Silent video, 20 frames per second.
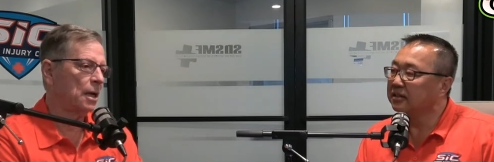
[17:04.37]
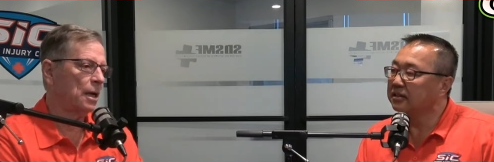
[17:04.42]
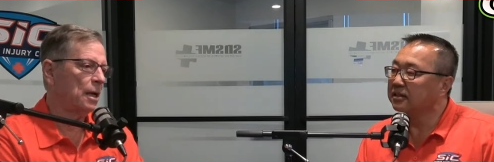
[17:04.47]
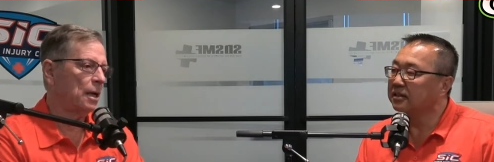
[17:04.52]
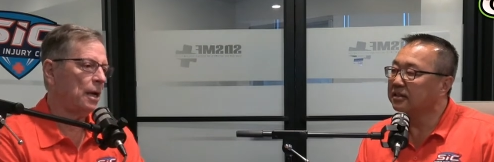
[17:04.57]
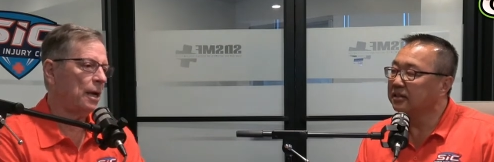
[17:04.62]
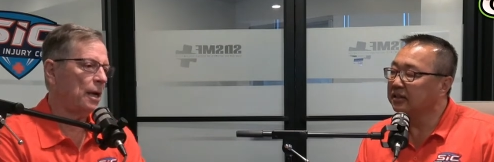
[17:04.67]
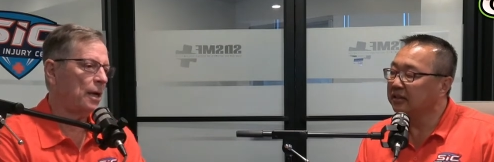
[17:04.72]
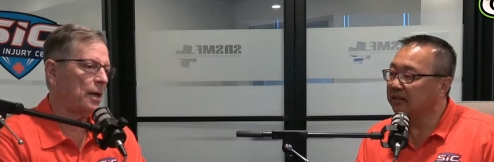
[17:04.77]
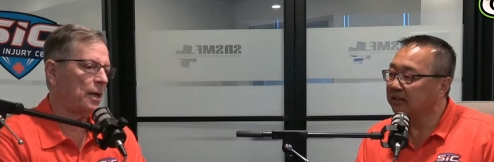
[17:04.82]

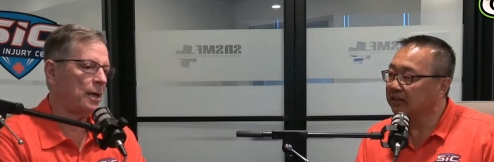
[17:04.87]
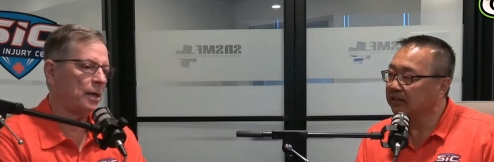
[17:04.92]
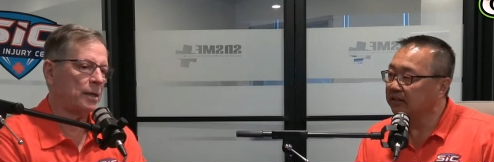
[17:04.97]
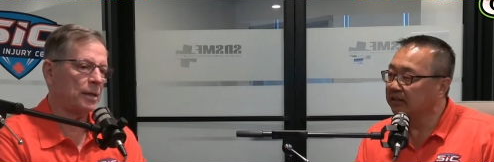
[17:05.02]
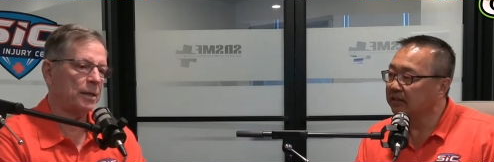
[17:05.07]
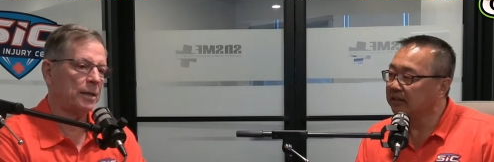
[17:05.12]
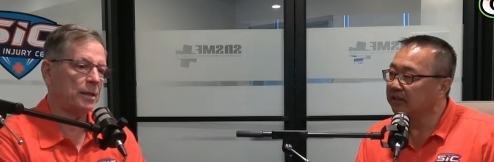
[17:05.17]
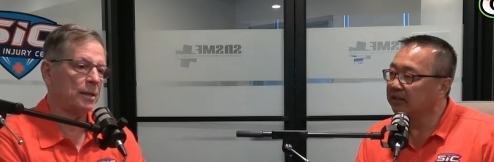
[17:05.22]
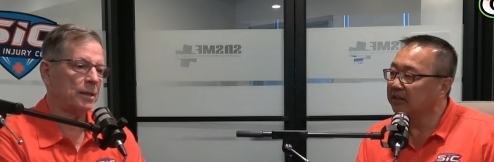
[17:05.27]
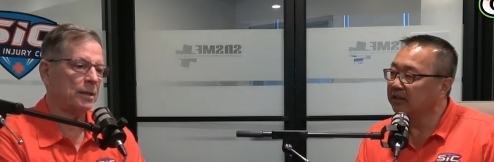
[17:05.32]
Speaker 1: And
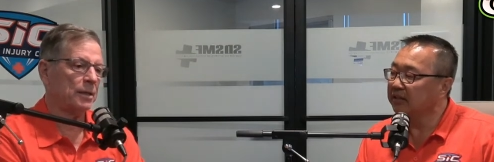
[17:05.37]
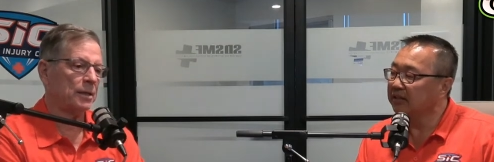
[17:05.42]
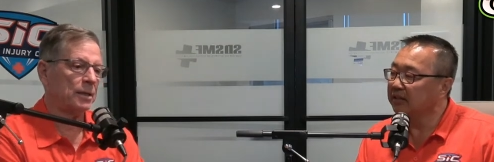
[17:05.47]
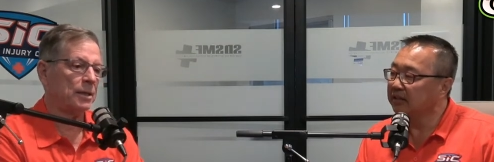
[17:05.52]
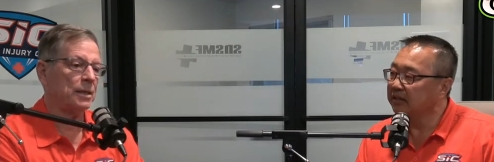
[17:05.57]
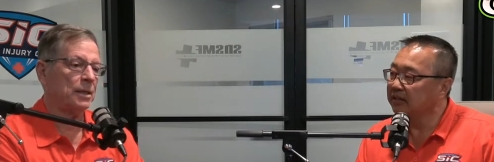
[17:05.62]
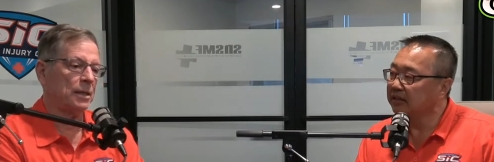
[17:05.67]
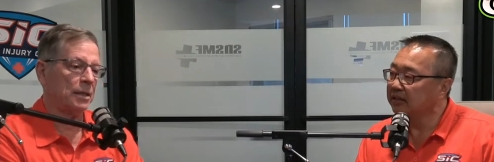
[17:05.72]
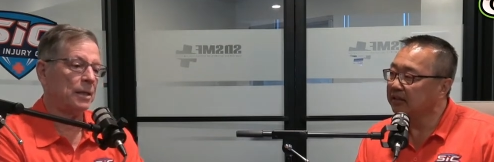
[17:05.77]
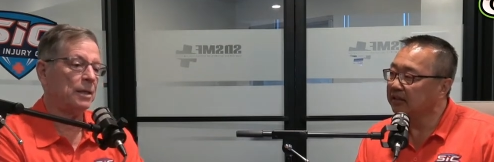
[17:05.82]

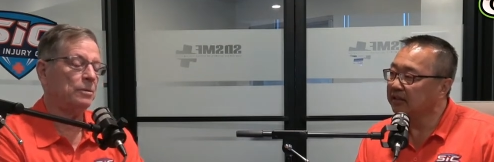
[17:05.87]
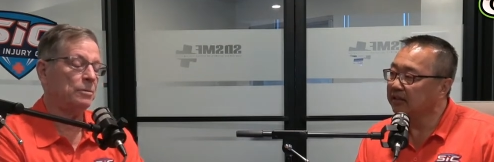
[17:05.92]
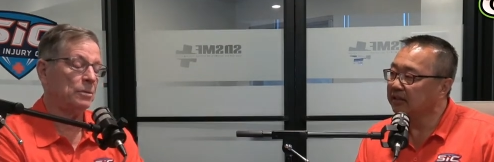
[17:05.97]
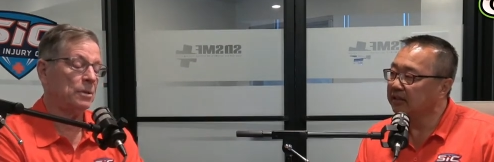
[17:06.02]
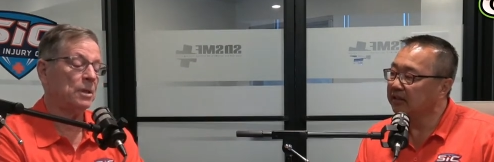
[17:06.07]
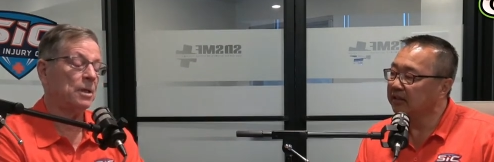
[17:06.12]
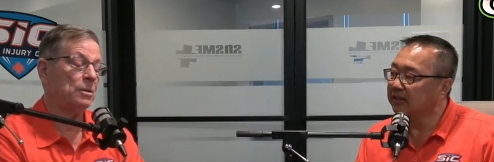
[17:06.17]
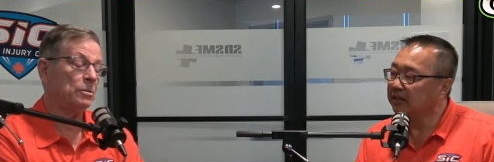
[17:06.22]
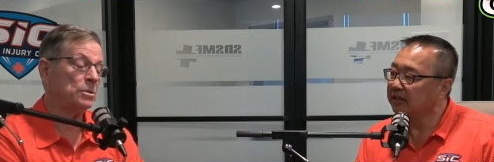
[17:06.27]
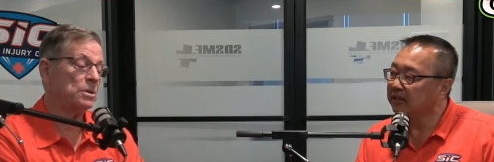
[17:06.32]
he he
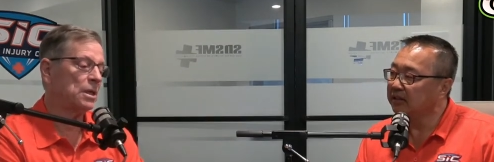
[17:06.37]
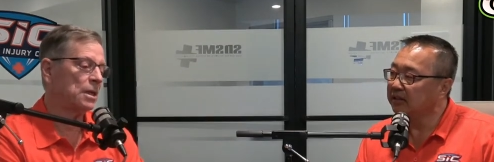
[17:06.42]
was a